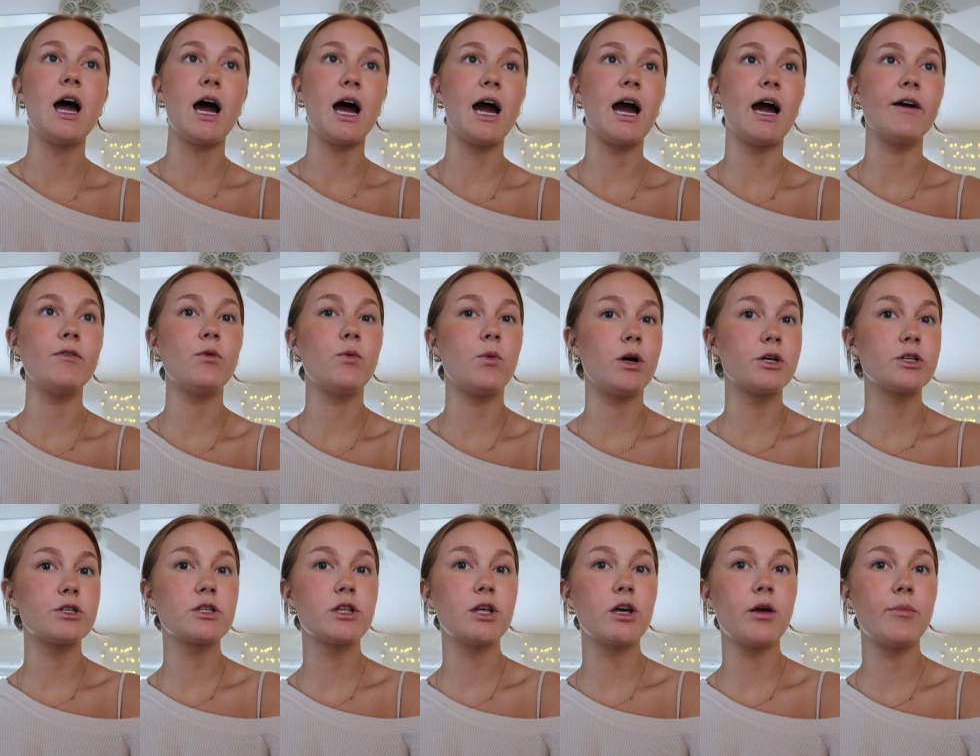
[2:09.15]
I haven't
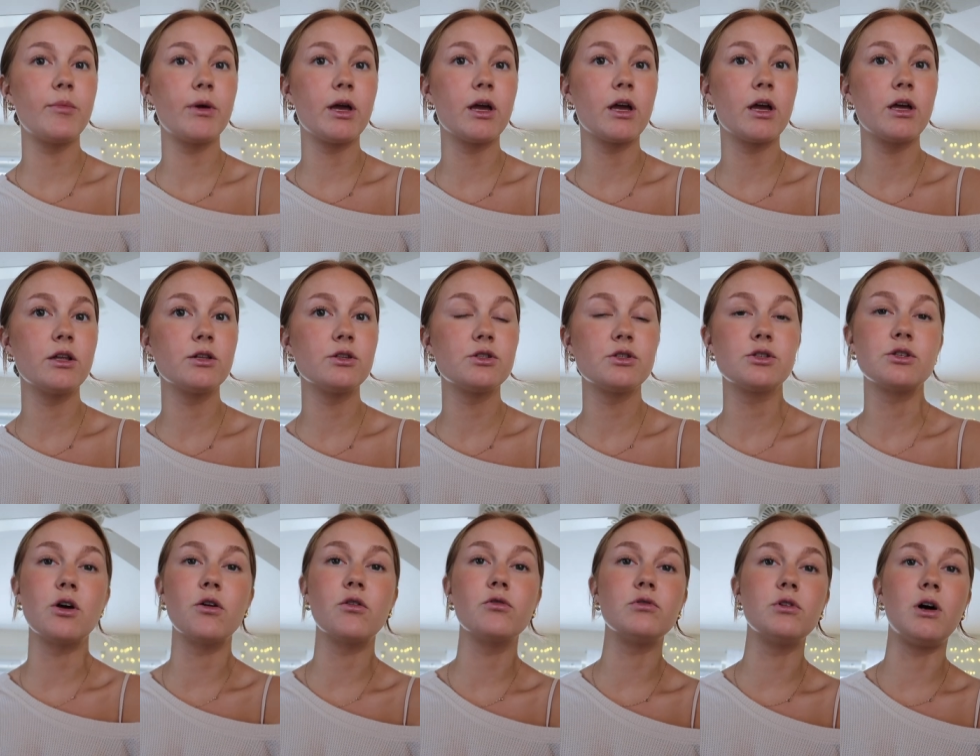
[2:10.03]
watched them in
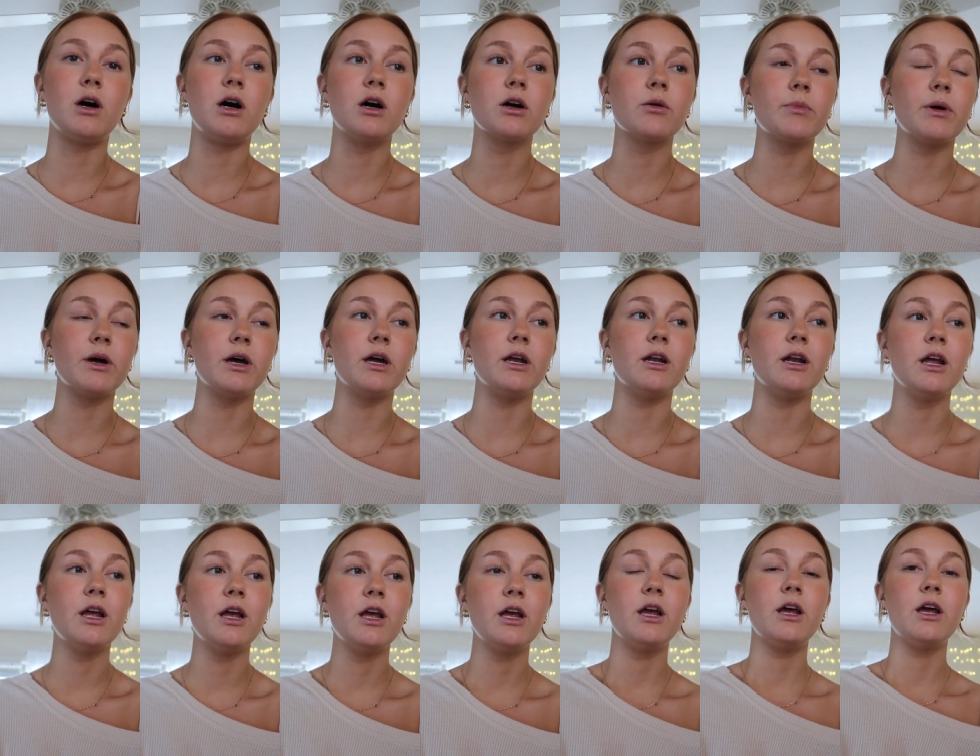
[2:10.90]
so long,
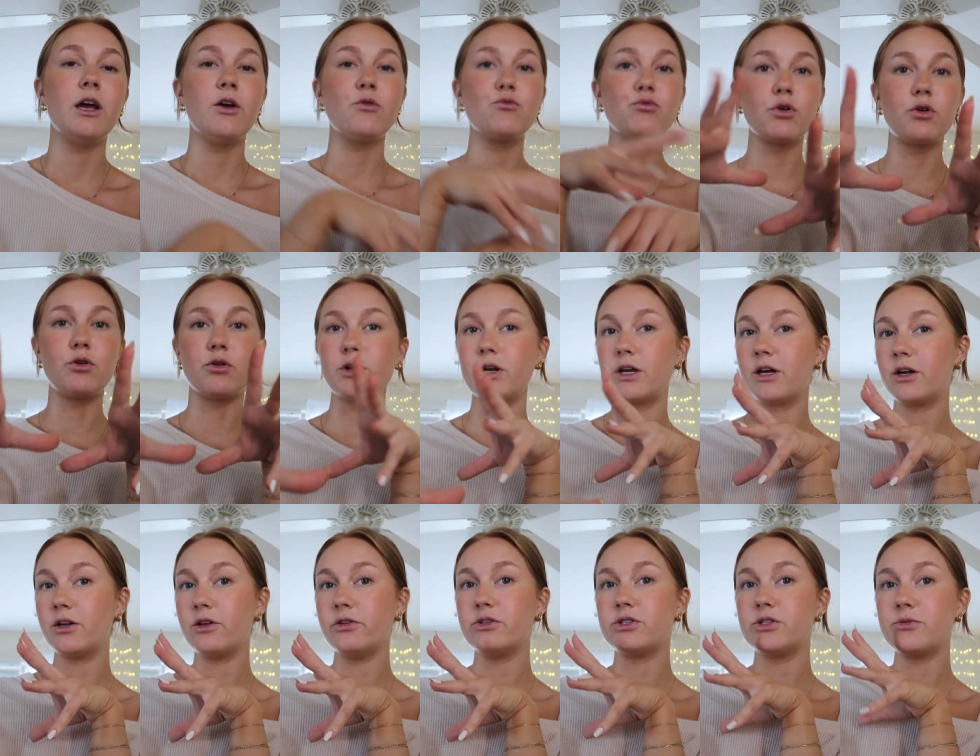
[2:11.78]
but recording
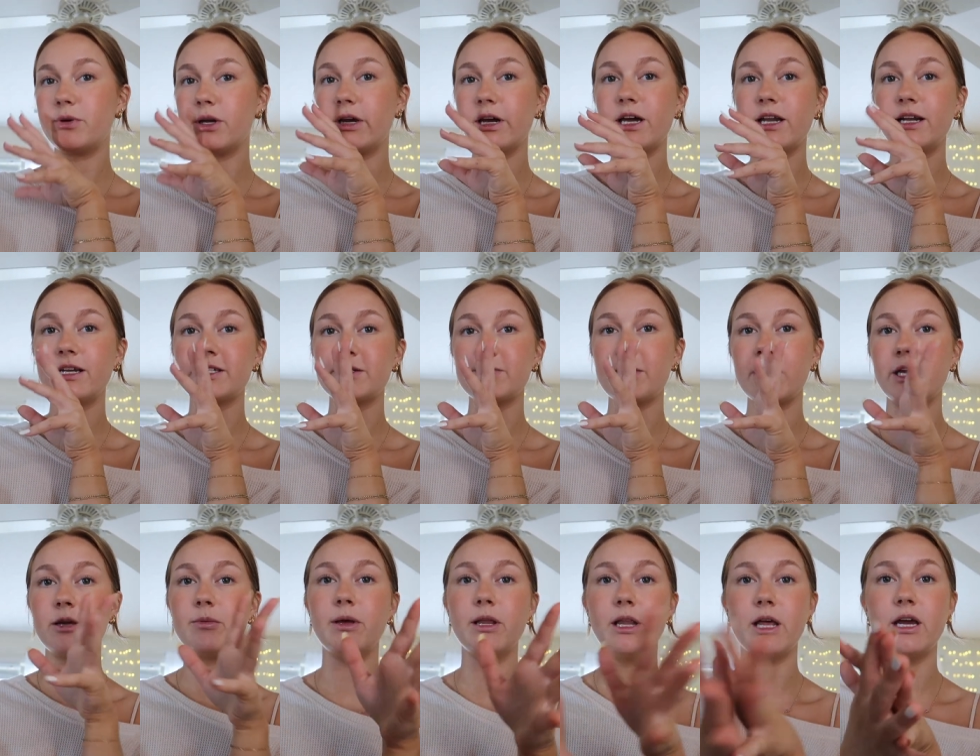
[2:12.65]
on YouTube again is
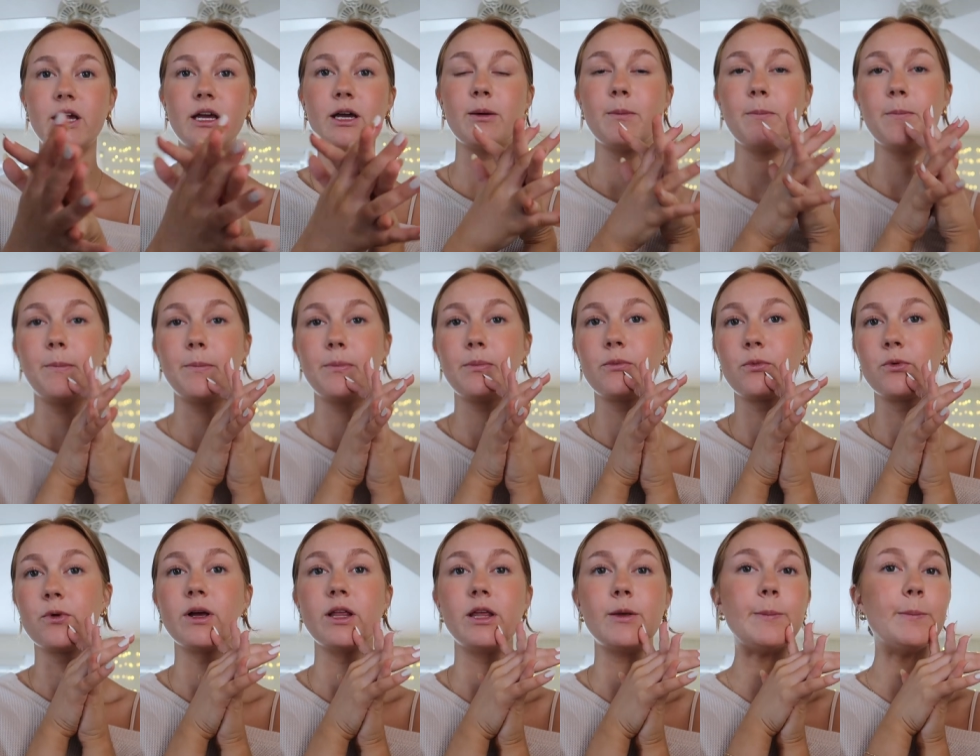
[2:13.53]
making me like
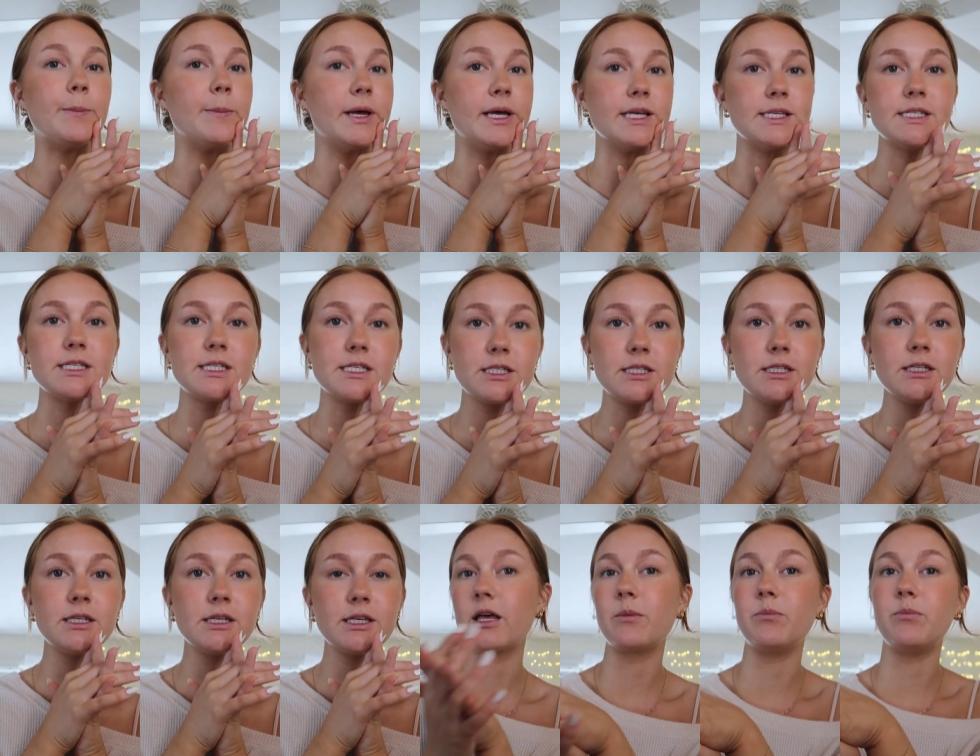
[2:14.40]
really
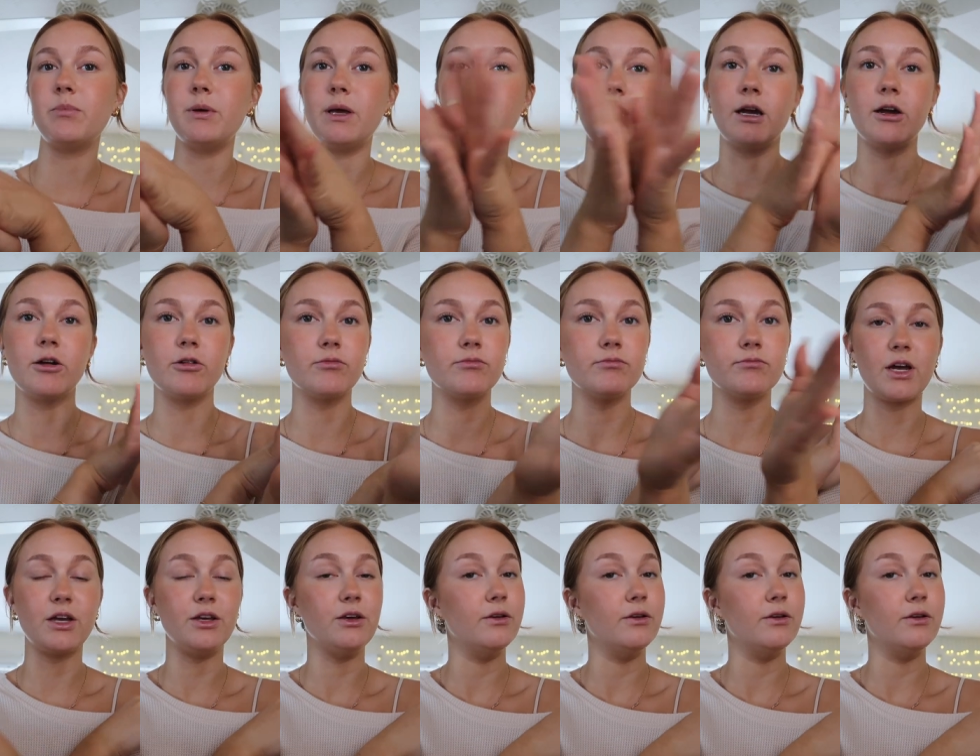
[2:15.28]
miss like being a